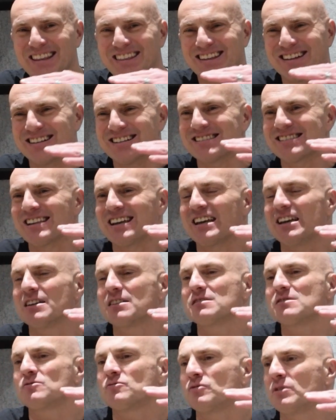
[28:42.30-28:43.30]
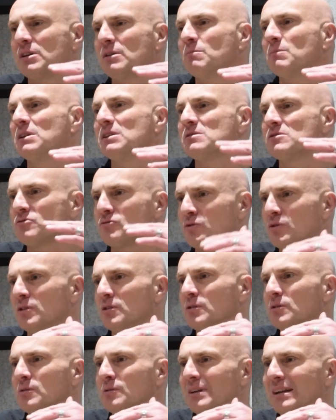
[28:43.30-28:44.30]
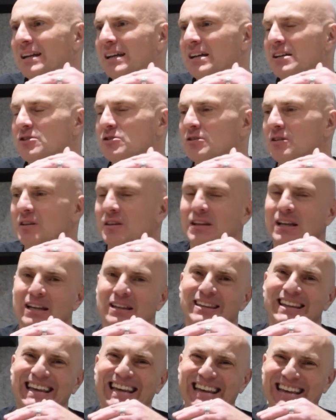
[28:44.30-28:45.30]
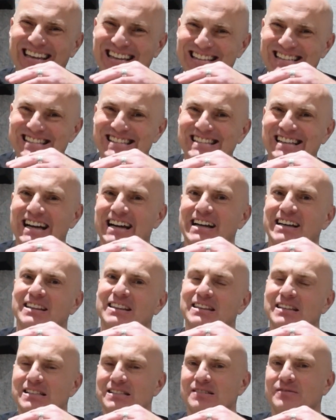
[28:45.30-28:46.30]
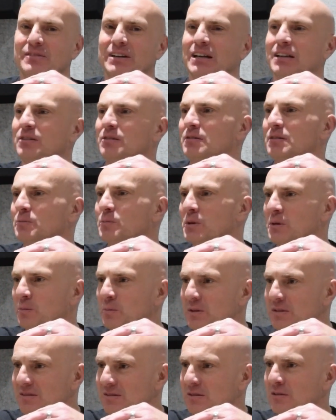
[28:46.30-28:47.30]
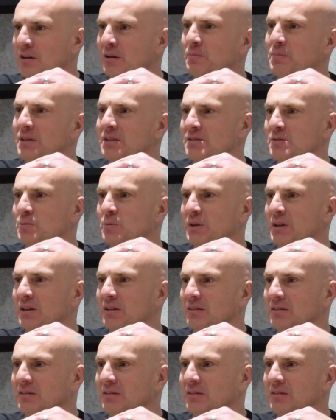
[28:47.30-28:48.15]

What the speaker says: there is an extremely strong correlation that inside this vendor will be sloppy as well.